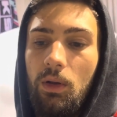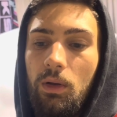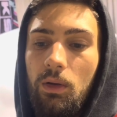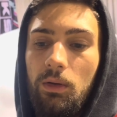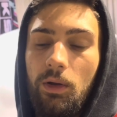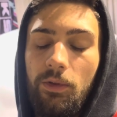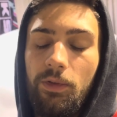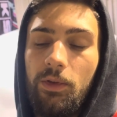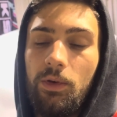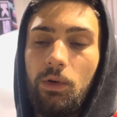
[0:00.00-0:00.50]

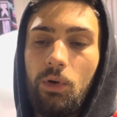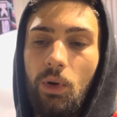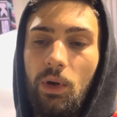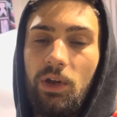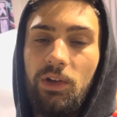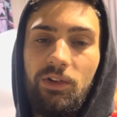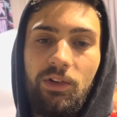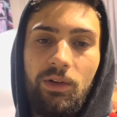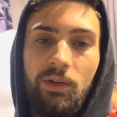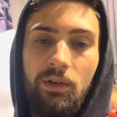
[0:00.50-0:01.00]
Nothing
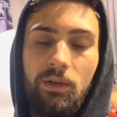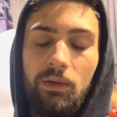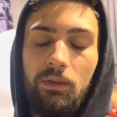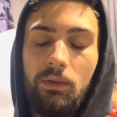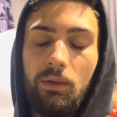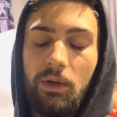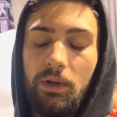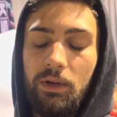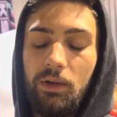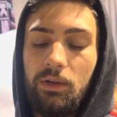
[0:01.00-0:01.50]
crazy,
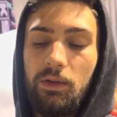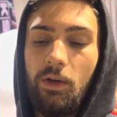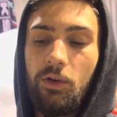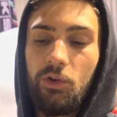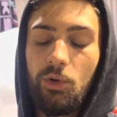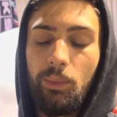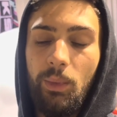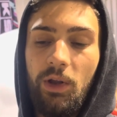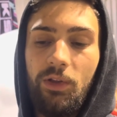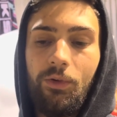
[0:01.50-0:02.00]
like
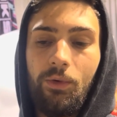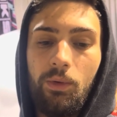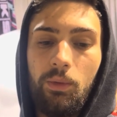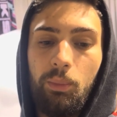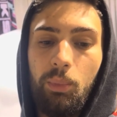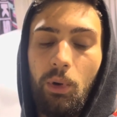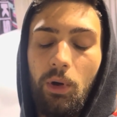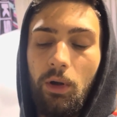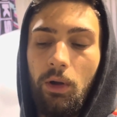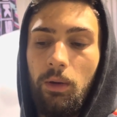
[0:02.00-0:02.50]
detrimental,
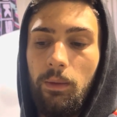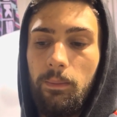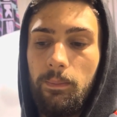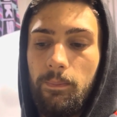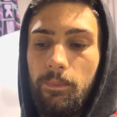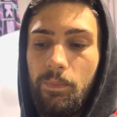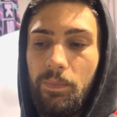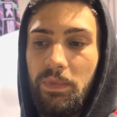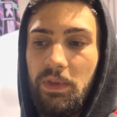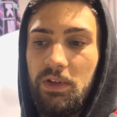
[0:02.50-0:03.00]
but
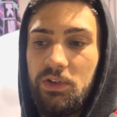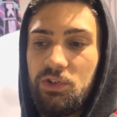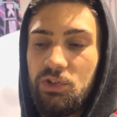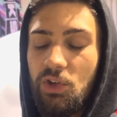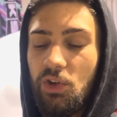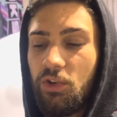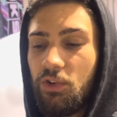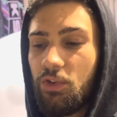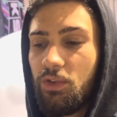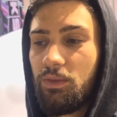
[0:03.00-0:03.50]
it's
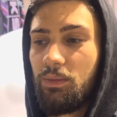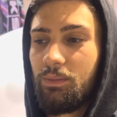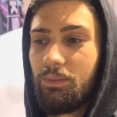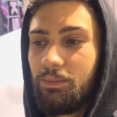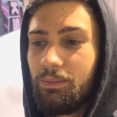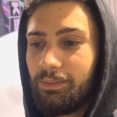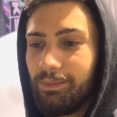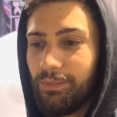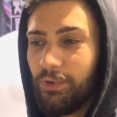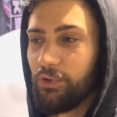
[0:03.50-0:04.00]
just,
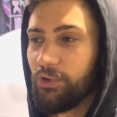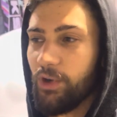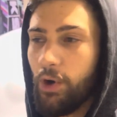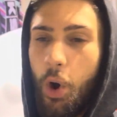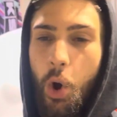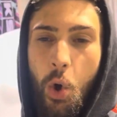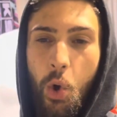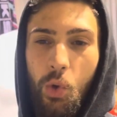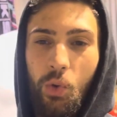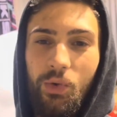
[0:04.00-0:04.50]
there's like a
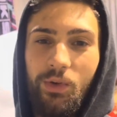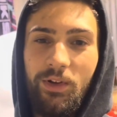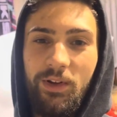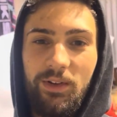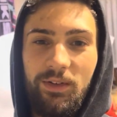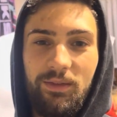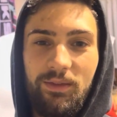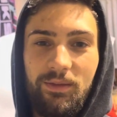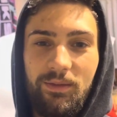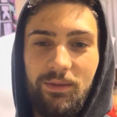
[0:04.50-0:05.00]
hole in it.
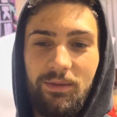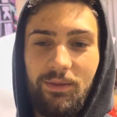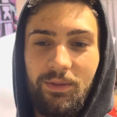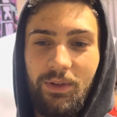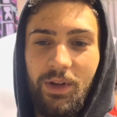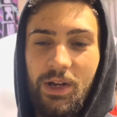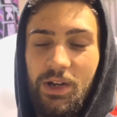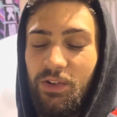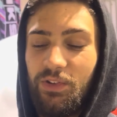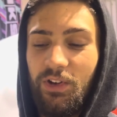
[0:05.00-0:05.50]

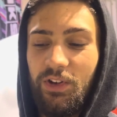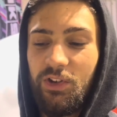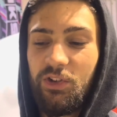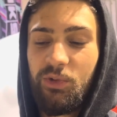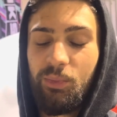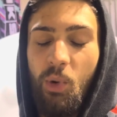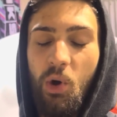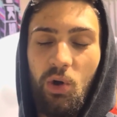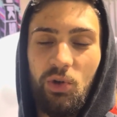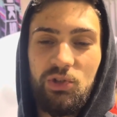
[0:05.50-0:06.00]
And it's like
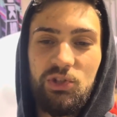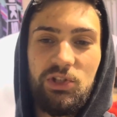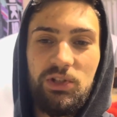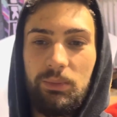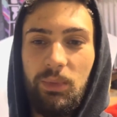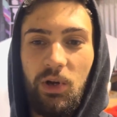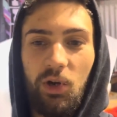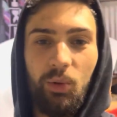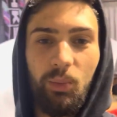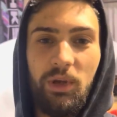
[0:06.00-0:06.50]
small sheet
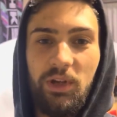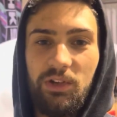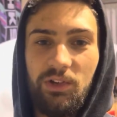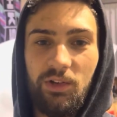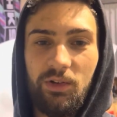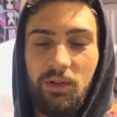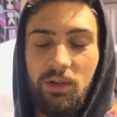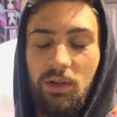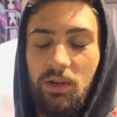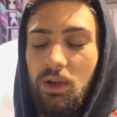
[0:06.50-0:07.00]
metal
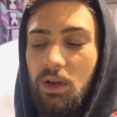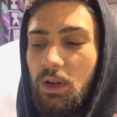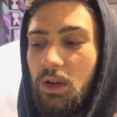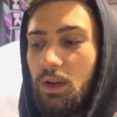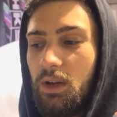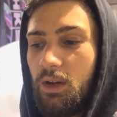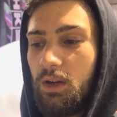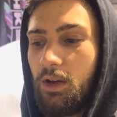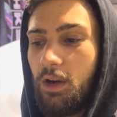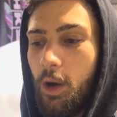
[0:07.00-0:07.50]
basically.
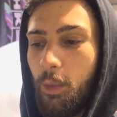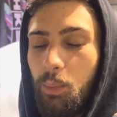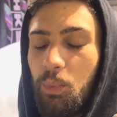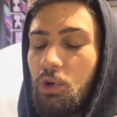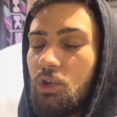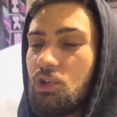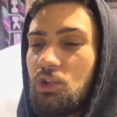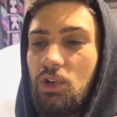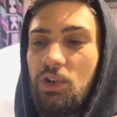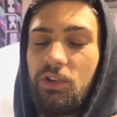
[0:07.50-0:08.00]
I'm
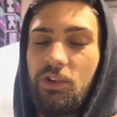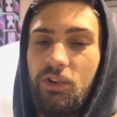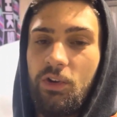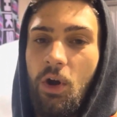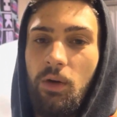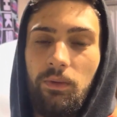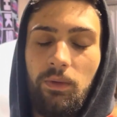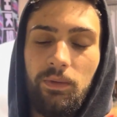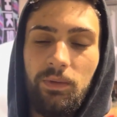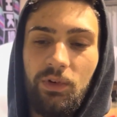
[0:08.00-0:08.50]
pretty sure it's a
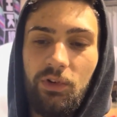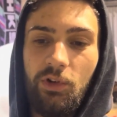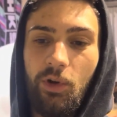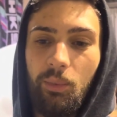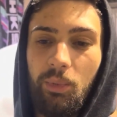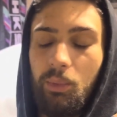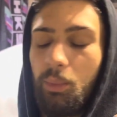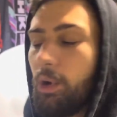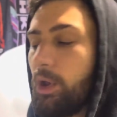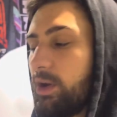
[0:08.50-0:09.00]
cover for
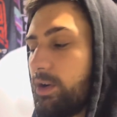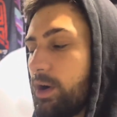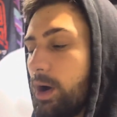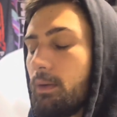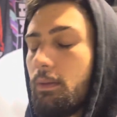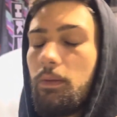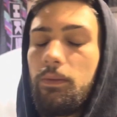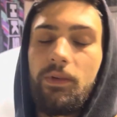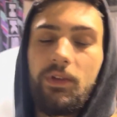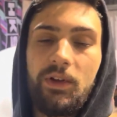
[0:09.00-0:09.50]
something, probably a
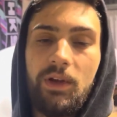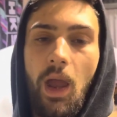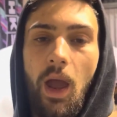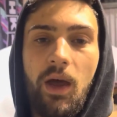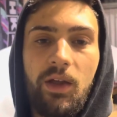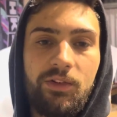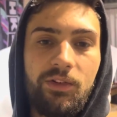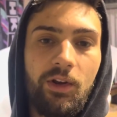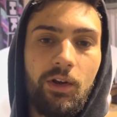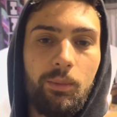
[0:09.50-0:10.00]
cover for the
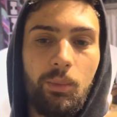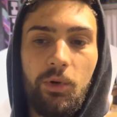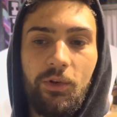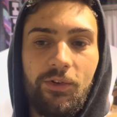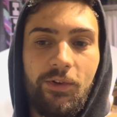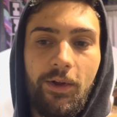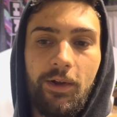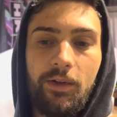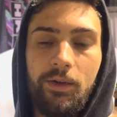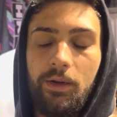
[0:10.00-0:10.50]
gas tank most
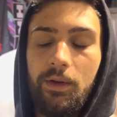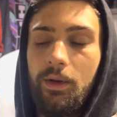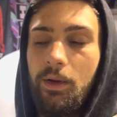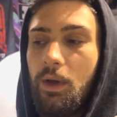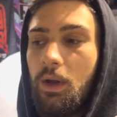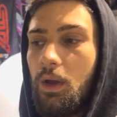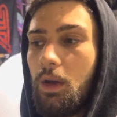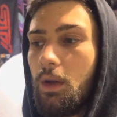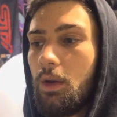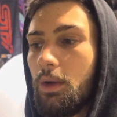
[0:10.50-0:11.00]
likely.
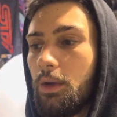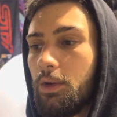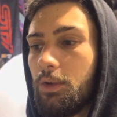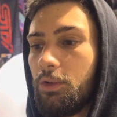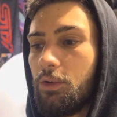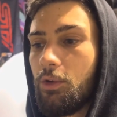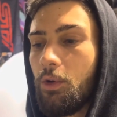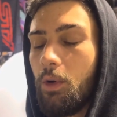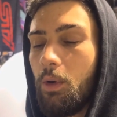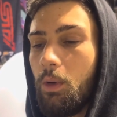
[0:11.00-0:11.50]

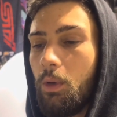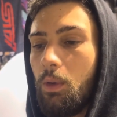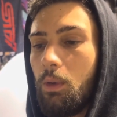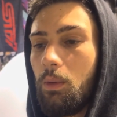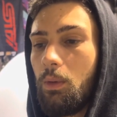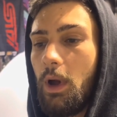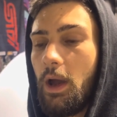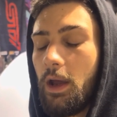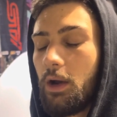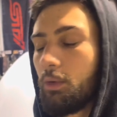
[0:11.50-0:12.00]

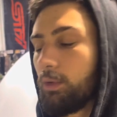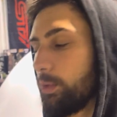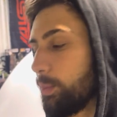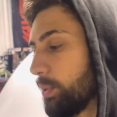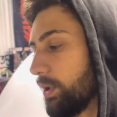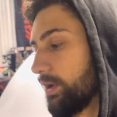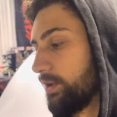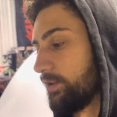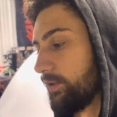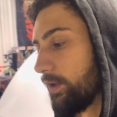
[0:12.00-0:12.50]
So I gotta
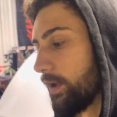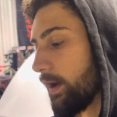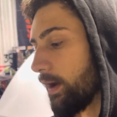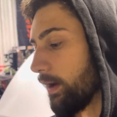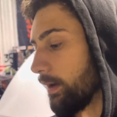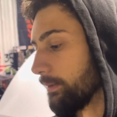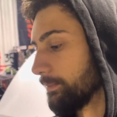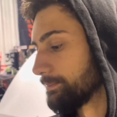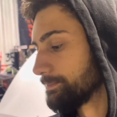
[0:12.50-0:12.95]
replace that.